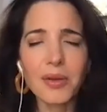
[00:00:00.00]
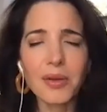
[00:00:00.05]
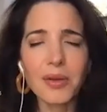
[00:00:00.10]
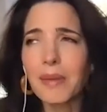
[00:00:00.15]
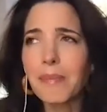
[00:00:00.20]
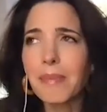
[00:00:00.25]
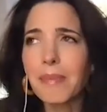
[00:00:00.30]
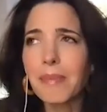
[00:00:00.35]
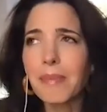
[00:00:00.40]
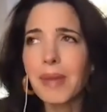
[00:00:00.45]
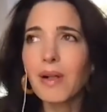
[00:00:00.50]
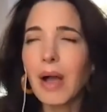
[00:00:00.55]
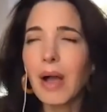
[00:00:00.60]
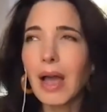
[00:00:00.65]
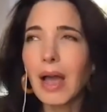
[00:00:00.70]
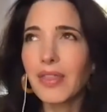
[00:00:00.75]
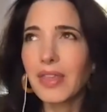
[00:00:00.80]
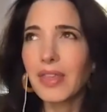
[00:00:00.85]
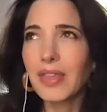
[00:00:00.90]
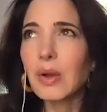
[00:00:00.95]
And Mel,
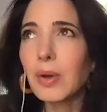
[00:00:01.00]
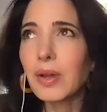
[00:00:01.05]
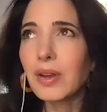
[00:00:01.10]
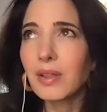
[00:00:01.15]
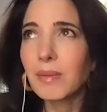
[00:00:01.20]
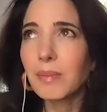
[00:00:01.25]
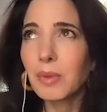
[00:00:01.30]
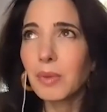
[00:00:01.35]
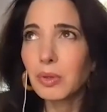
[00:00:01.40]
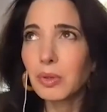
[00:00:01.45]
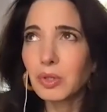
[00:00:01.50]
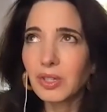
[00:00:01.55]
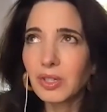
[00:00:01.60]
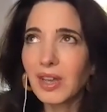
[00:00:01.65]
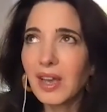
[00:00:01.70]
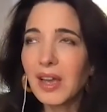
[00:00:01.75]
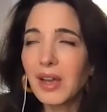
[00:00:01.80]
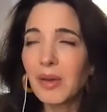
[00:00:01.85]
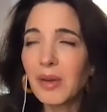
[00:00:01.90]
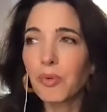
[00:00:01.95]
I think one of the
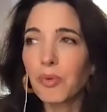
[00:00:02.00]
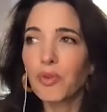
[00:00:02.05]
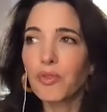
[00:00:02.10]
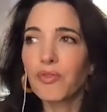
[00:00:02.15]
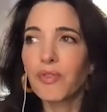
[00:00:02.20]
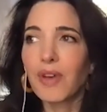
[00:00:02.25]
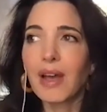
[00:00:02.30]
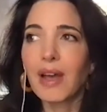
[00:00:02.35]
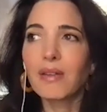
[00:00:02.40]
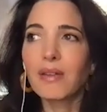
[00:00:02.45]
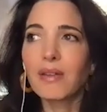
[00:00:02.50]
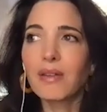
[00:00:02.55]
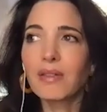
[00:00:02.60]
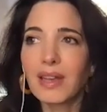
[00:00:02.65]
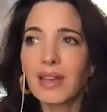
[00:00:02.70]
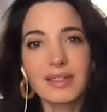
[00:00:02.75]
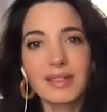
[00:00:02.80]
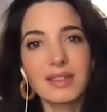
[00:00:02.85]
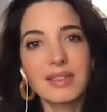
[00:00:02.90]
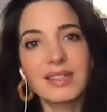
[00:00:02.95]
most profound
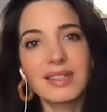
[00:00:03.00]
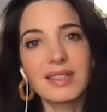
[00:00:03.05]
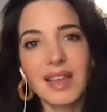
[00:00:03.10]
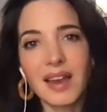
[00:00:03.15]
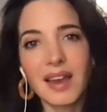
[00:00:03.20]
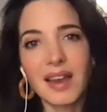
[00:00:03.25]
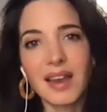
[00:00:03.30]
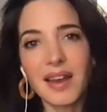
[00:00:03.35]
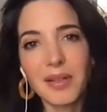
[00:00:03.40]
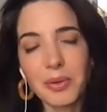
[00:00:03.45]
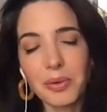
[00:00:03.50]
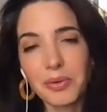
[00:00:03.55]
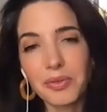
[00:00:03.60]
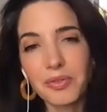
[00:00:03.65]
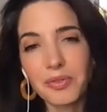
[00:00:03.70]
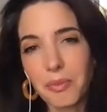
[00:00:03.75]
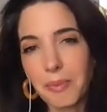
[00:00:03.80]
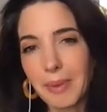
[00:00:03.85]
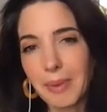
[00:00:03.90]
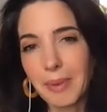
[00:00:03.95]
lessons that I
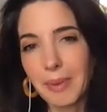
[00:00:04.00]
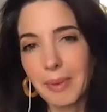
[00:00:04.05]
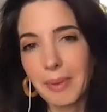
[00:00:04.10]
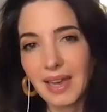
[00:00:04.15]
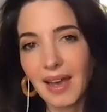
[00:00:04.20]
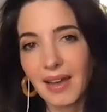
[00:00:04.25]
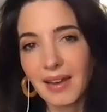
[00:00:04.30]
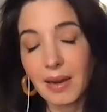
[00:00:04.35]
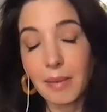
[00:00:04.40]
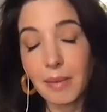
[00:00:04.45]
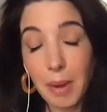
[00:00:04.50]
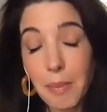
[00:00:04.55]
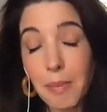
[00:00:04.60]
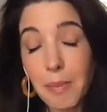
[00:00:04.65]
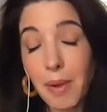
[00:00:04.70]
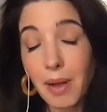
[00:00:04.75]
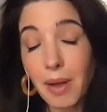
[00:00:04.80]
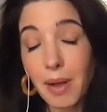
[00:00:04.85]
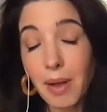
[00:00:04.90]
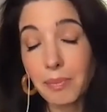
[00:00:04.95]
learned from my dad and my
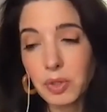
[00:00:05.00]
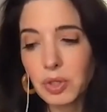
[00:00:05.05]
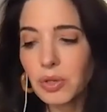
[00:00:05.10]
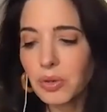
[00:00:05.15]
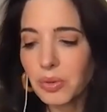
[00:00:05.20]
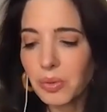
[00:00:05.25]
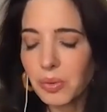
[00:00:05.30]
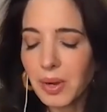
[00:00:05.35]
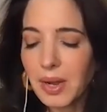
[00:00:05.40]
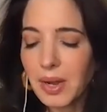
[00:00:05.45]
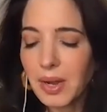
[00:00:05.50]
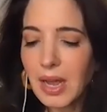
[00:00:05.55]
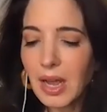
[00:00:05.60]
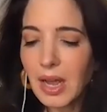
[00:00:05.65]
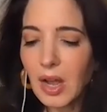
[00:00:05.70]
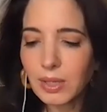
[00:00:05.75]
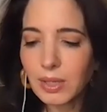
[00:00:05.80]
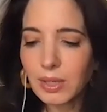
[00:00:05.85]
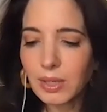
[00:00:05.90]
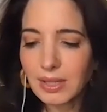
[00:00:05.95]
mom too
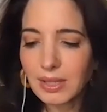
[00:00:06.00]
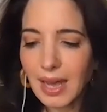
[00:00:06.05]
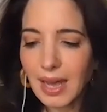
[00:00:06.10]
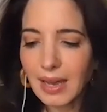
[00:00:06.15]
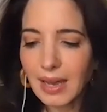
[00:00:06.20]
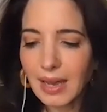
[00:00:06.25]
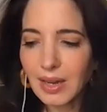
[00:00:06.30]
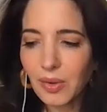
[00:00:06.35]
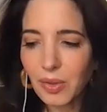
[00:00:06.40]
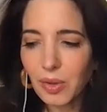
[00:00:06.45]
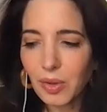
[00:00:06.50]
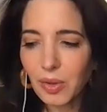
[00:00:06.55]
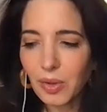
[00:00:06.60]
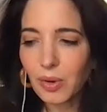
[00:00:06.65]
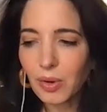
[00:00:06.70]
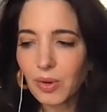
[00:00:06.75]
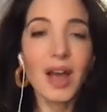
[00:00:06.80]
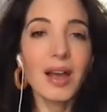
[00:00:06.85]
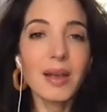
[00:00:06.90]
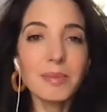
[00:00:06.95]
was that, there are
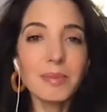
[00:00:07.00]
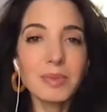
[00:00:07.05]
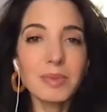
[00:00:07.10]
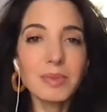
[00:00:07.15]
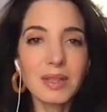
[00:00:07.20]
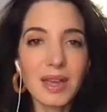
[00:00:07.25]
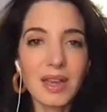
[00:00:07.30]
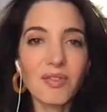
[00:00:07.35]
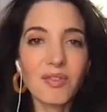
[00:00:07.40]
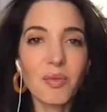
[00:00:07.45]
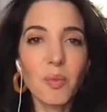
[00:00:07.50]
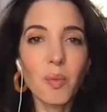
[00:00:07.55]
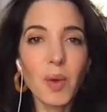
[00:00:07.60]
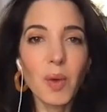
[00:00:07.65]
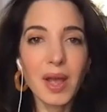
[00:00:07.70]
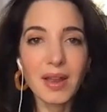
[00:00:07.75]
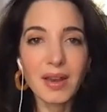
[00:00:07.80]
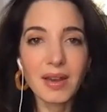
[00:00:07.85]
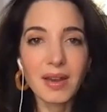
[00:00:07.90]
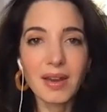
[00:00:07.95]
times in life
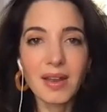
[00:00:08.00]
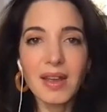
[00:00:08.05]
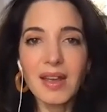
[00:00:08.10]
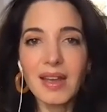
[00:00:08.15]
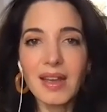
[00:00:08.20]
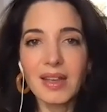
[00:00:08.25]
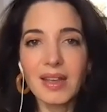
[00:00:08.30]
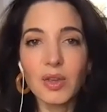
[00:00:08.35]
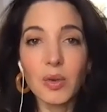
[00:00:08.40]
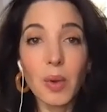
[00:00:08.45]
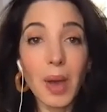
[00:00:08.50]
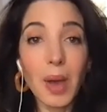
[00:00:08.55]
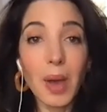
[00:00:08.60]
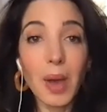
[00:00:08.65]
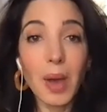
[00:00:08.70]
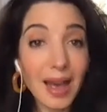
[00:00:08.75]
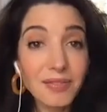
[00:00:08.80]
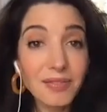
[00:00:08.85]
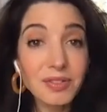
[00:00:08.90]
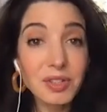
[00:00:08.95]
when you
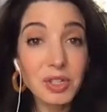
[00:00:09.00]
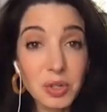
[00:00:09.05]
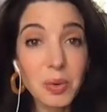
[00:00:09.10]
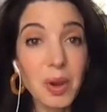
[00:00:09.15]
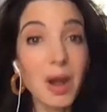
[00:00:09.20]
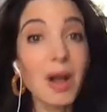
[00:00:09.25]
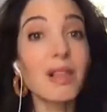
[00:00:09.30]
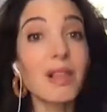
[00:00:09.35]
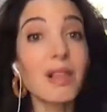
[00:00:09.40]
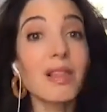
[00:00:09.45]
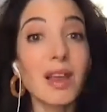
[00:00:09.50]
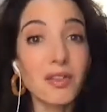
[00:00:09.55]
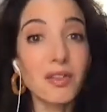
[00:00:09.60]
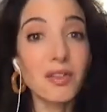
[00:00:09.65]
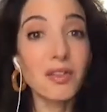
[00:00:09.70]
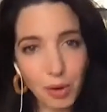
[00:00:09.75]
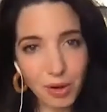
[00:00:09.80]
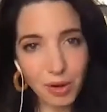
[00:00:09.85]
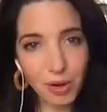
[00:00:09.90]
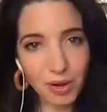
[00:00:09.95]
have to do a lot of
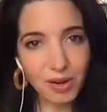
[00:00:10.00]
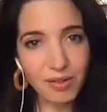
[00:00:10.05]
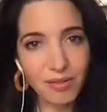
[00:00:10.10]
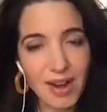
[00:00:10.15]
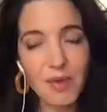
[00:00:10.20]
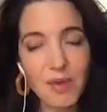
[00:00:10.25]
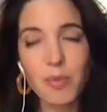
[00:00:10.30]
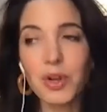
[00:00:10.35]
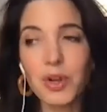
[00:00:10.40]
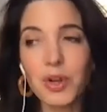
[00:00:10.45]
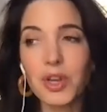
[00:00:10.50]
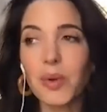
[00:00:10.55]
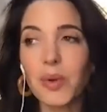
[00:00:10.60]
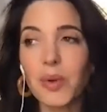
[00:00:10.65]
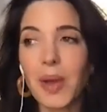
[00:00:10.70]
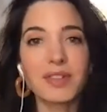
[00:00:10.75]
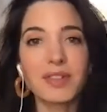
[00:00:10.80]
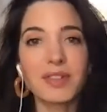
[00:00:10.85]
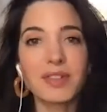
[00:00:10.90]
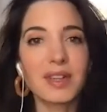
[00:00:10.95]
work, right? When you
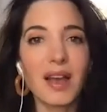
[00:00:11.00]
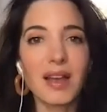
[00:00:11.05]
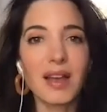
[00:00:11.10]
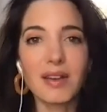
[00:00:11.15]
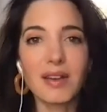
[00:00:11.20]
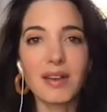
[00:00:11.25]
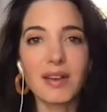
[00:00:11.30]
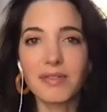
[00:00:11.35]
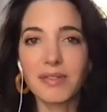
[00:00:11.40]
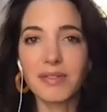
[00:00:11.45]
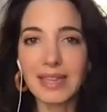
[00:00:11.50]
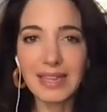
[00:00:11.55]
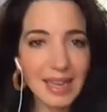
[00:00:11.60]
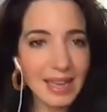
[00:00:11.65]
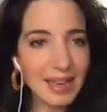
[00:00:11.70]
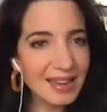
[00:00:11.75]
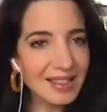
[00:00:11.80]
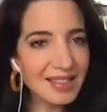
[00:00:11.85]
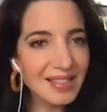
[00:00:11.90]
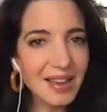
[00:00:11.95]
have to kind of
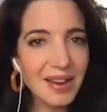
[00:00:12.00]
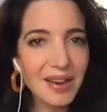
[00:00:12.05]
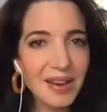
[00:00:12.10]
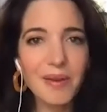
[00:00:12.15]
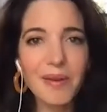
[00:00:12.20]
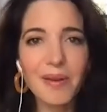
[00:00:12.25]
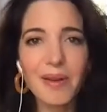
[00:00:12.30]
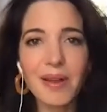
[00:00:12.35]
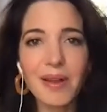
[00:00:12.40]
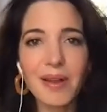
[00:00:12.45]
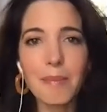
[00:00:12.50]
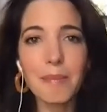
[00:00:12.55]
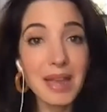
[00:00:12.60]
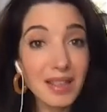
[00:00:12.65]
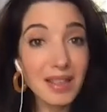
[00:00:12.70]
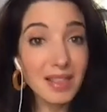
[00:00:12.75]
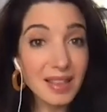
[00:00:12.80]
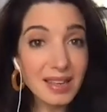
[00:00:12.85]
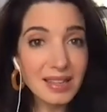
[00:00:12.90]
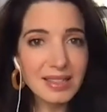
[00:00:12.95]
get in there,
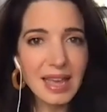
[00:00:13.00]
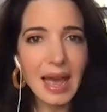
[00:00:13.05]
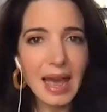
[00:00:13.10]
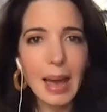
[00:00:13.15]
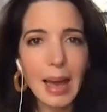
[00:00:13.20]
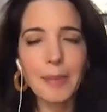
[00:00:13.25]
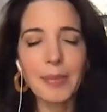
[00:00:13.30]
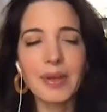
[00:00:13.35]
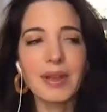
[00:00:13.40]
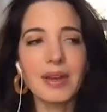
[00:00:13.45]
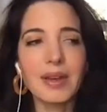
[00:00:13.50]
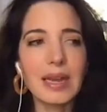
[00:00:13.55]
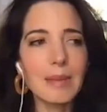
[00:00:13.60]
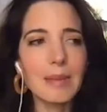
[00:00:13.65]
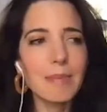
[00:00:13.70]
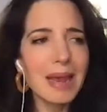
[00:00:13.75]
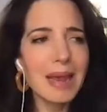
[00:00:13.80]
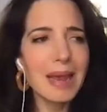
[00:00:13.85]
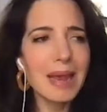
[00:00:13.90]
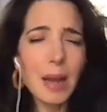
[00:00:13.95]
make things happen. It
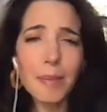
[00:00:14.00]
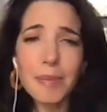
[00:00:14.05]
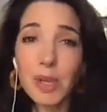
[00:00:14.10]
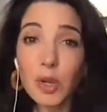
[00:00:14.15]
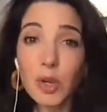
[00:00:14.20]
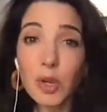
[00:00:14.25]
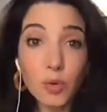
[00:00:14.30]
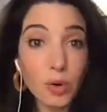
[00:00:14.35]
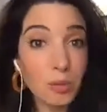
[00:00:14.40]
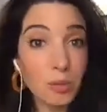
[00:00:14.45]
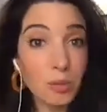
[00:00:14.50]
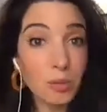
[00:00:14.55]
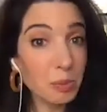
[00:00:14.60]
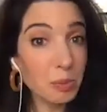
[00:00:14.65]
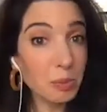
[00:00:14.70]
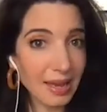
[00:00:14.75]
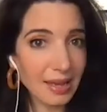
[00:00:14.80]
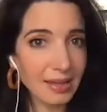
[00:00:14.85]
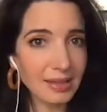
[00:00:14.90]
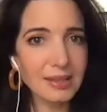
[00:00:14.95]
may not be your normal
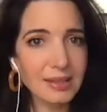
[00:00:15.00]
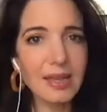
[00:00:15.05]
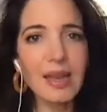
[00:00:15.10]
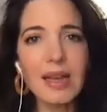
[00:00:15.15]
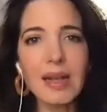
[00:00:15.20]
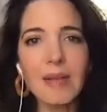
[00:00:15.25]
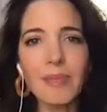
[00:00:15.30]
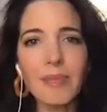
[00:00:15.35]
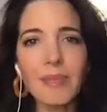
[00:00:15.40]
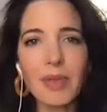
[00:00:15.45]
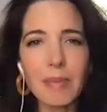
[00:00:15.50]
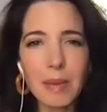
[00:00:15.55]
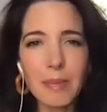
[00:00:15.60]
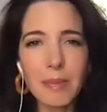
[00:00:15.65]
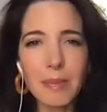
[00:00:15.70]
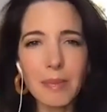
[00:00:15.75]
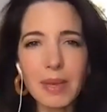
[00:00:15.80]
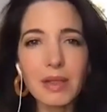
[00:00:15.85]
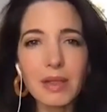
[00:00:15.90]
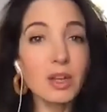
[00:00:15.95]
pace. It may
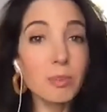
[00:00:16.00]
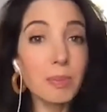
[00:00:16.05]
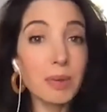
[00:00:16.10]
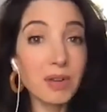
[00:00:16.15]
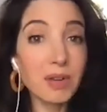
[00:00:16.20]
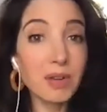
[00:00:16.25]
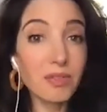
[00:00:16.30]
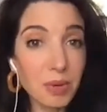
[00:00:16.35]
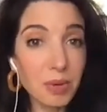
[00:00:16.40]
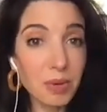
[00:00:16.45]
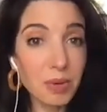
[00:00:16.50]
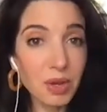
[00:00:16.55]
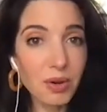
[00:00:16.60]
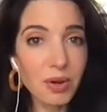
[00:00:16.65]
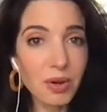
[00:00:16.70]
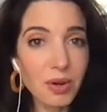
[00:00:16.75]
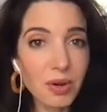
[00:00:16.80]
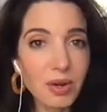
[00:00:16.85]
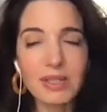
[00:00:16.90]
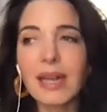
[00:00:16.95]
be a little bit of a period
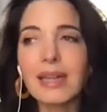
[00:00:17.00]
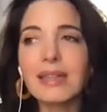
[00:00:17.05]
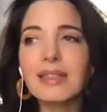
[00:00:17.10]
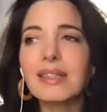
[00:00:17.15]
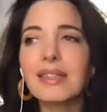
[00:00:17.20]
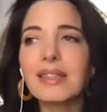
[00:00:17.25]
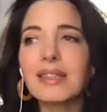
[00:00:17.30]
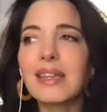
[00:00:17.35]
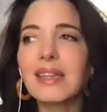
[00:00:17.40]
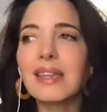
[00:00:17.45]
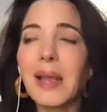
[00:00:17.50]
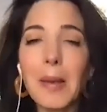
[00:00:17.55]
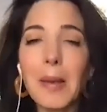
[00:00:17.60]
of intensity.